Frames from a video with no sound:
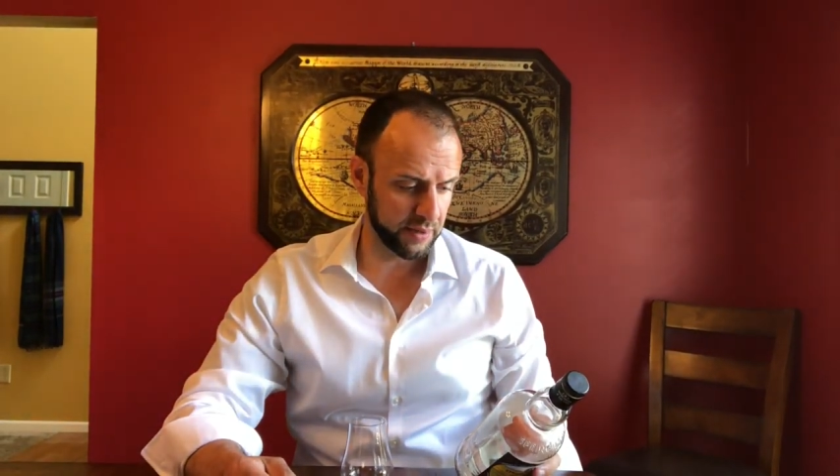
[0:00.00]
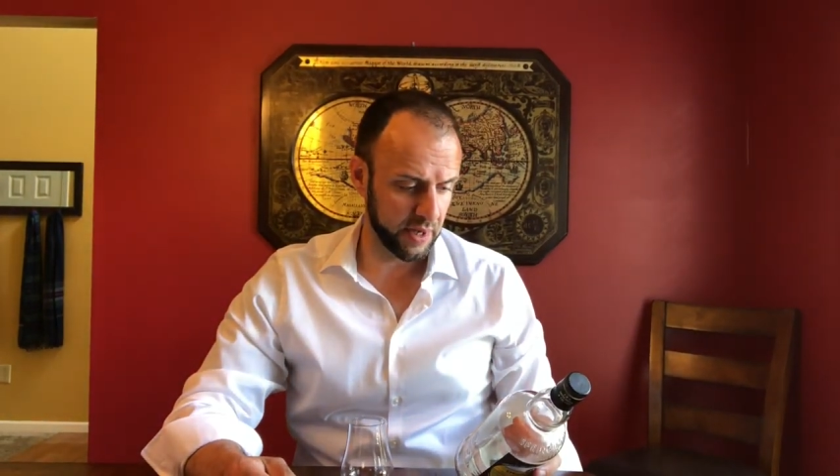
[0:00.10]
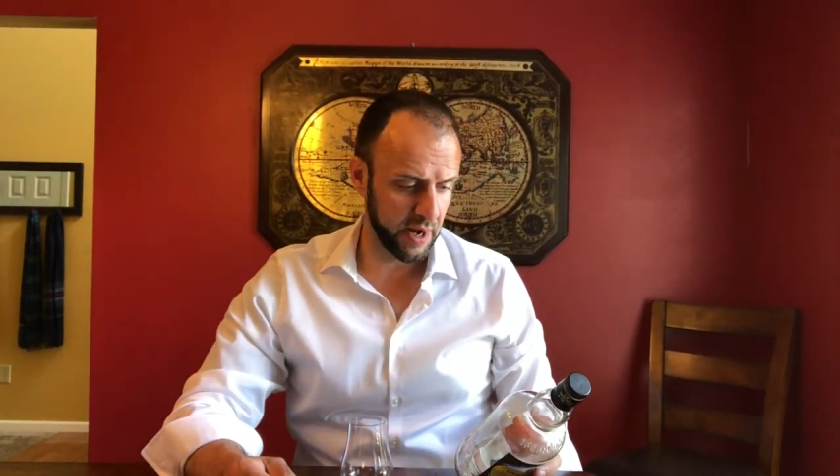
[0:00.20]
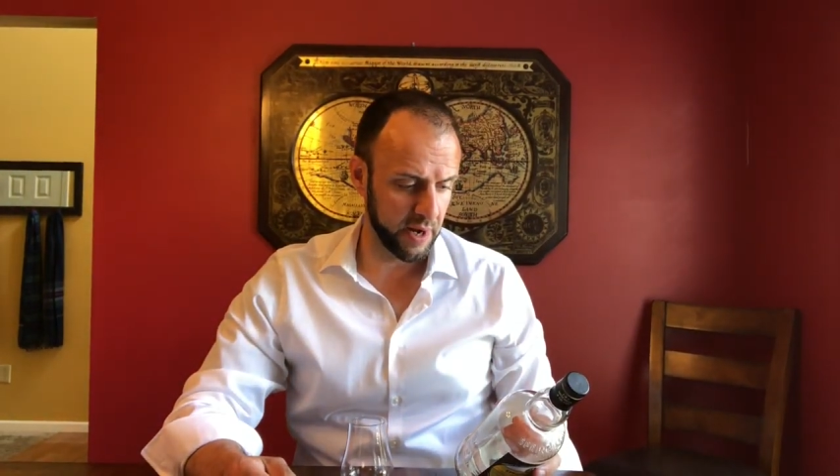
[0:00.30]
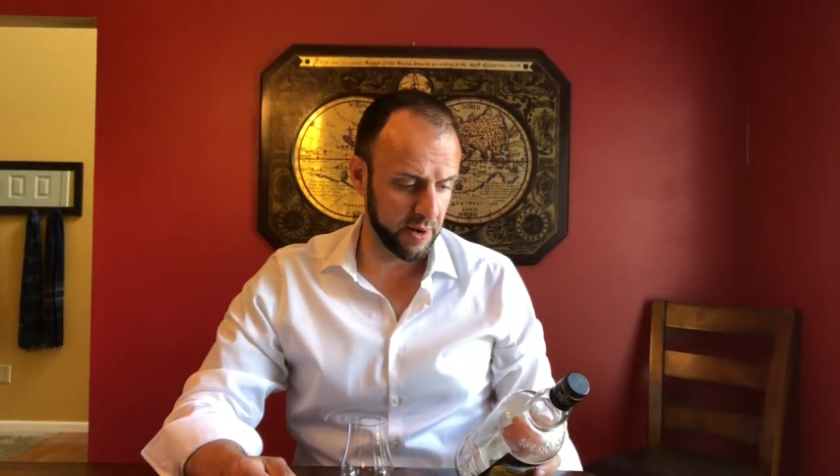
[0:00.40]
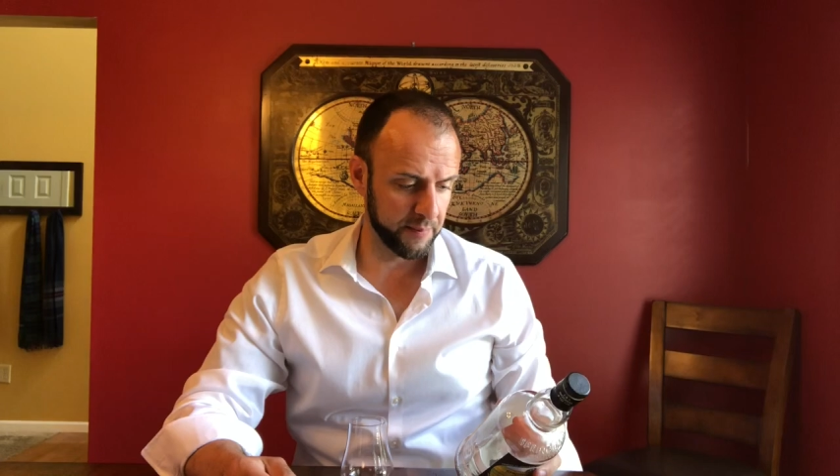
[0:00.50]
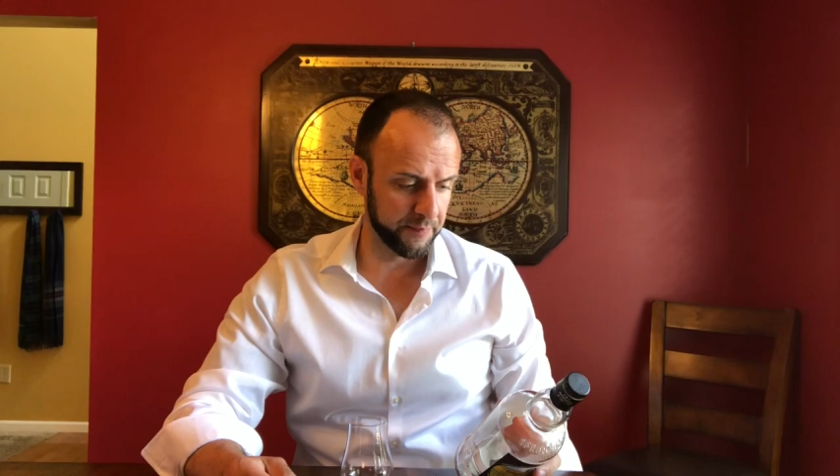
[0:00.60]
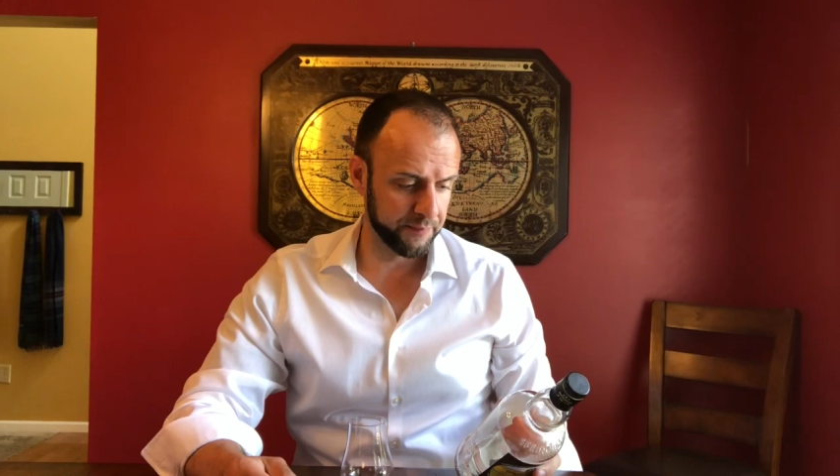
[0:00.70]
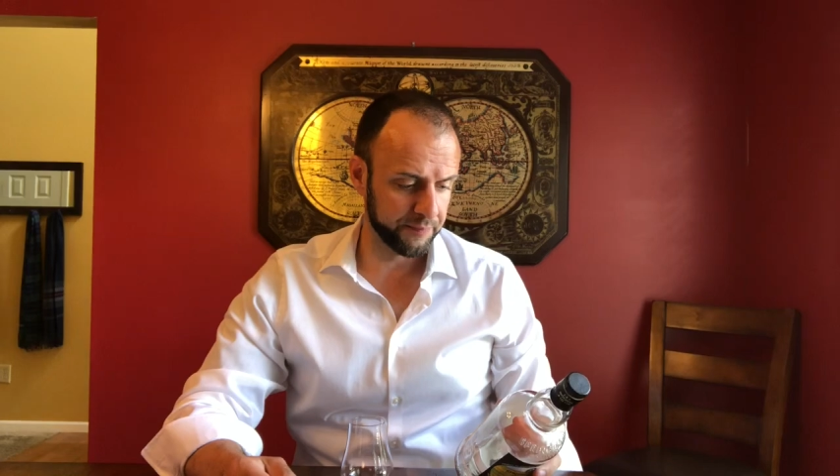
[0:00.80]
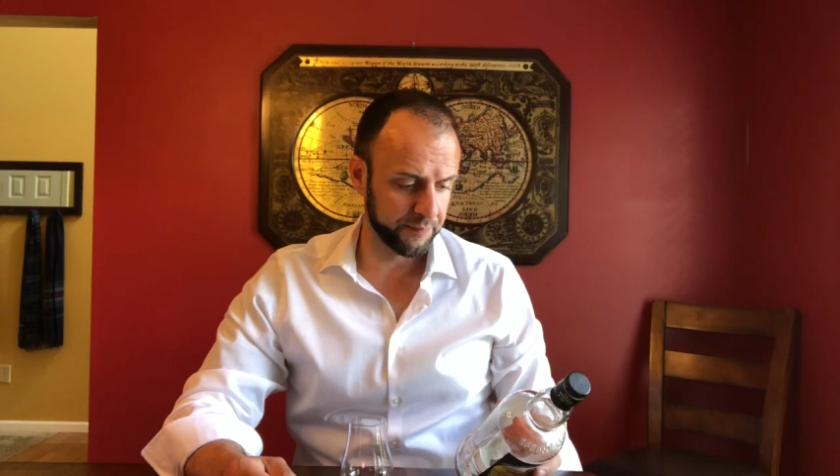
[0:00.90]

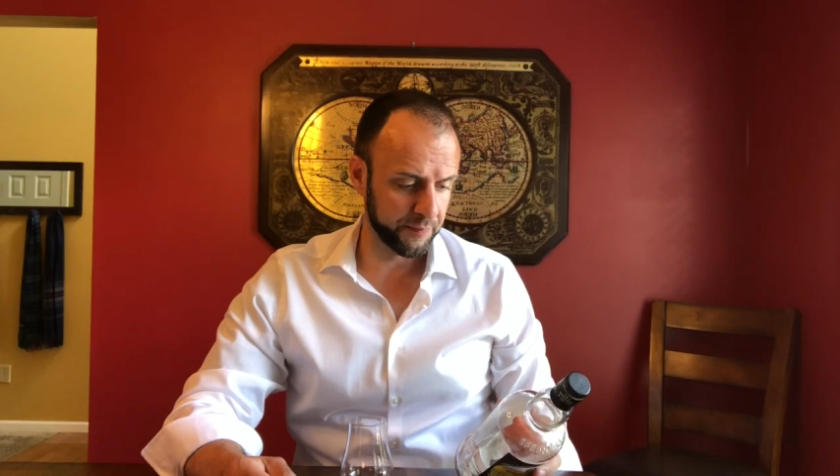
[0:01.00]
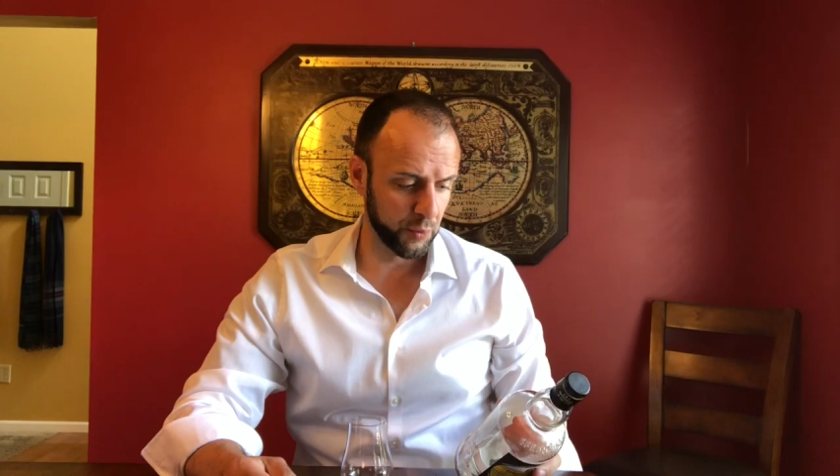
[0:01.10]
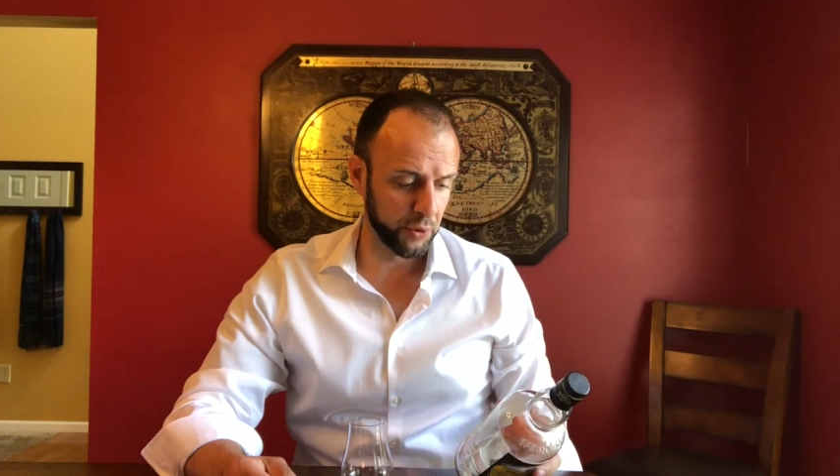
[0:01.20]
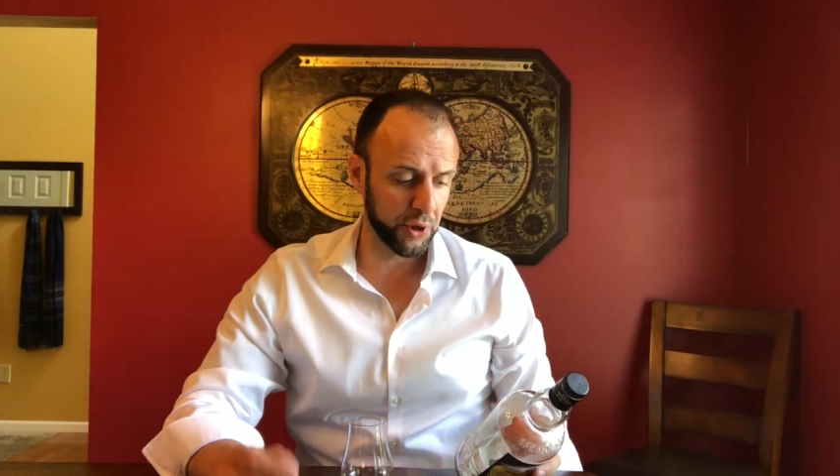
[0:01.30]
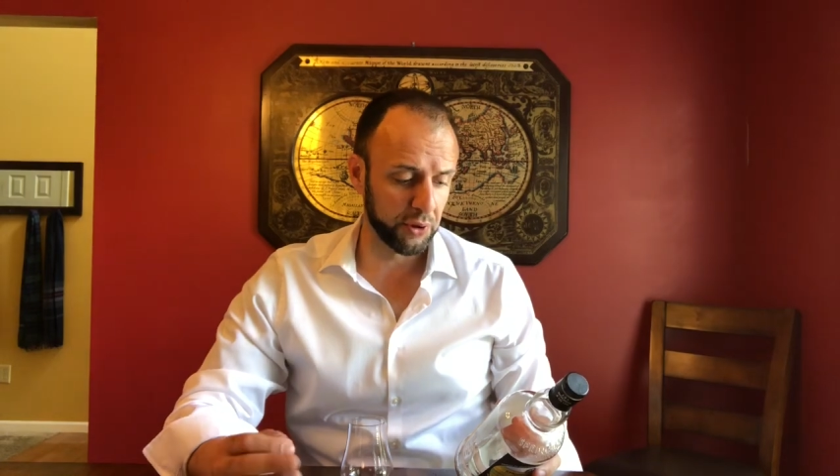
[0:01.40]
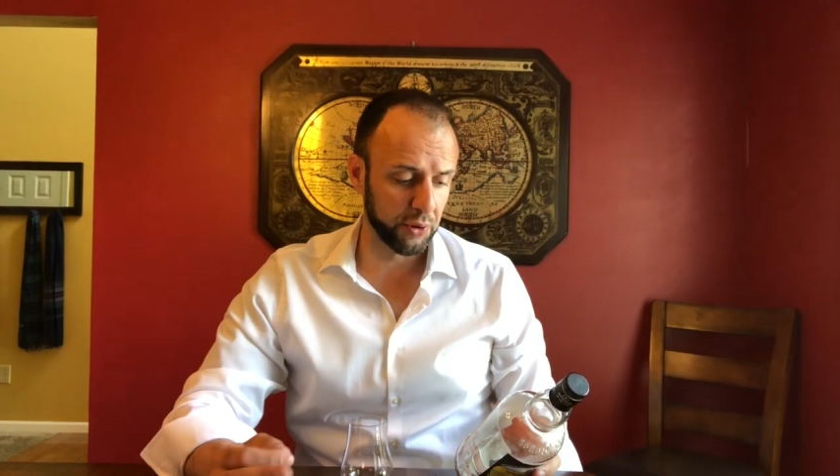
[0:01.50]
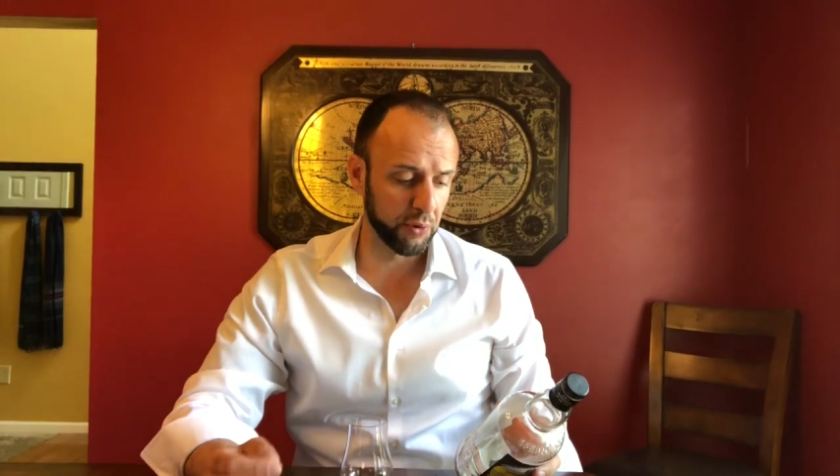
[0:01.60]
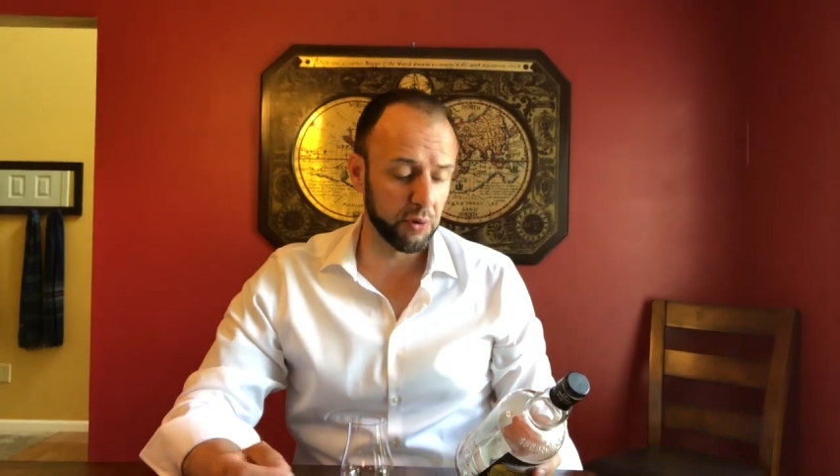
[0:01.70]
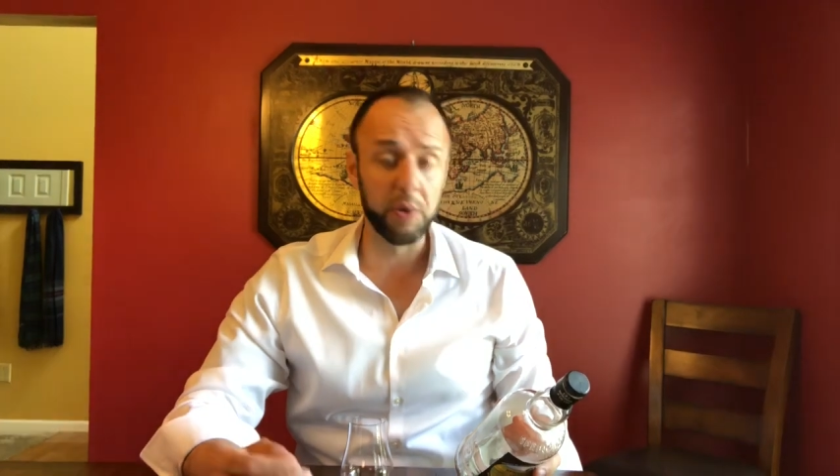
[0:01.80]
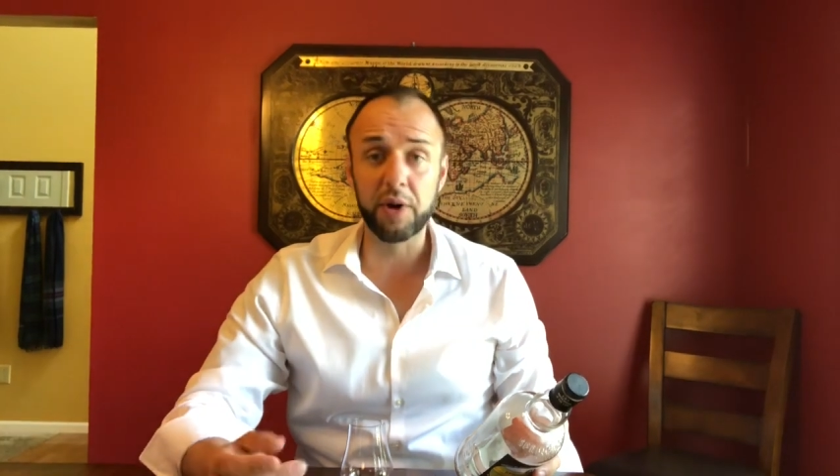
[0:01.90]
With all the
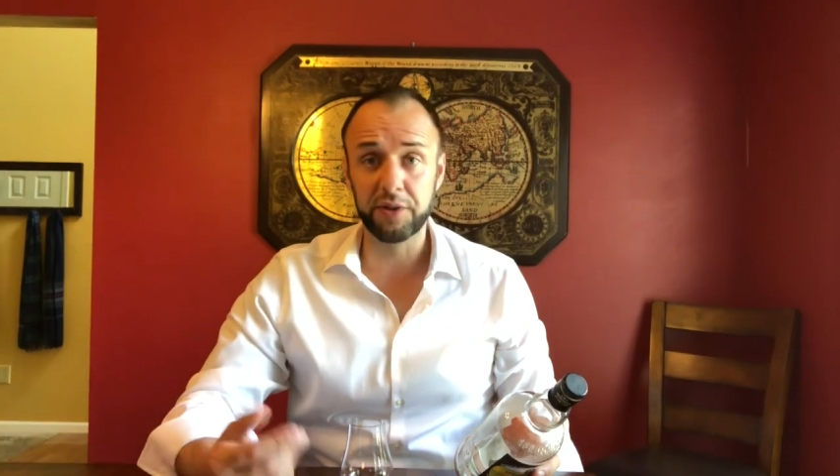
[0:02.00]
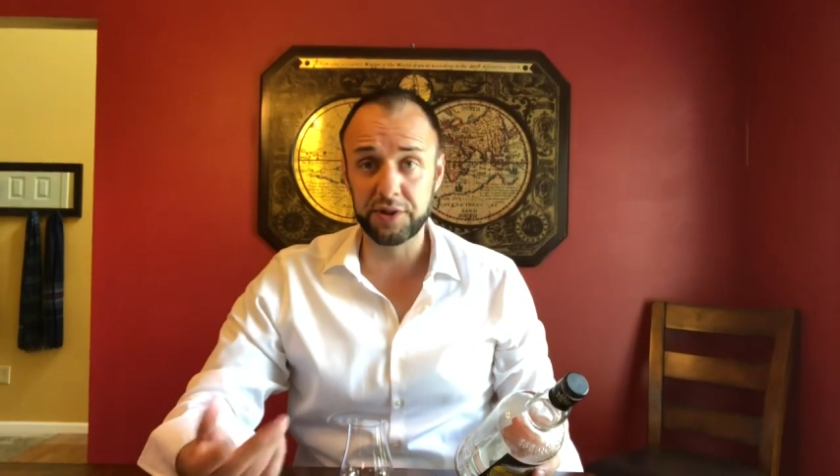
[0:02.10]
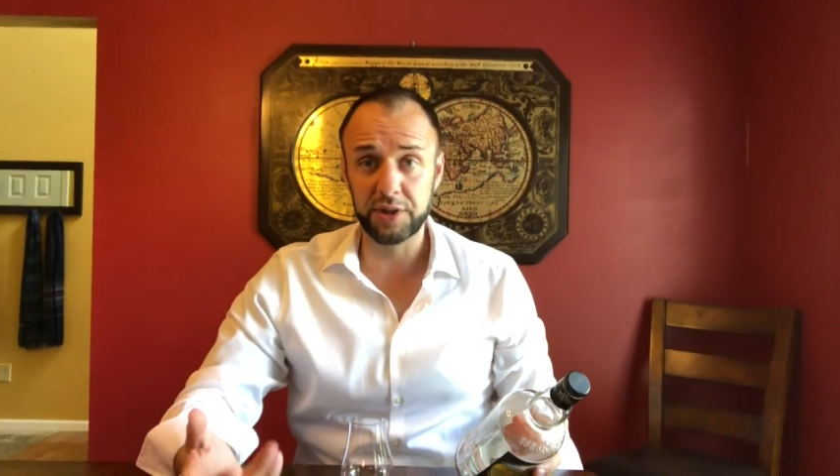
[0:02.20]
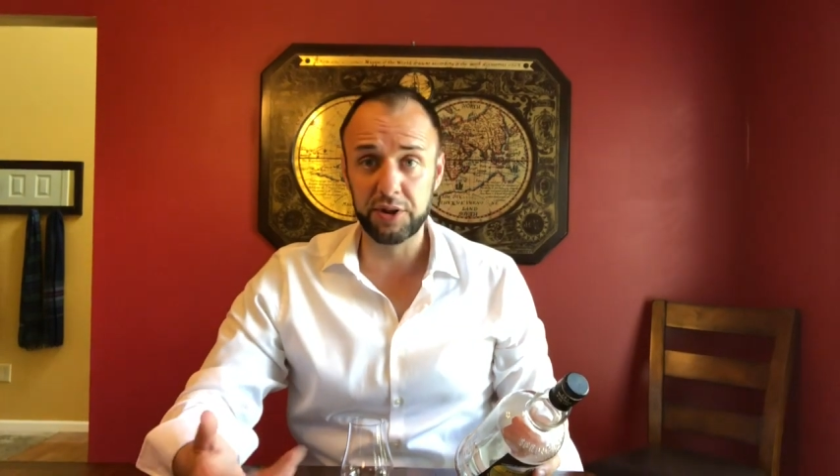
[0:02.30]
local barleys,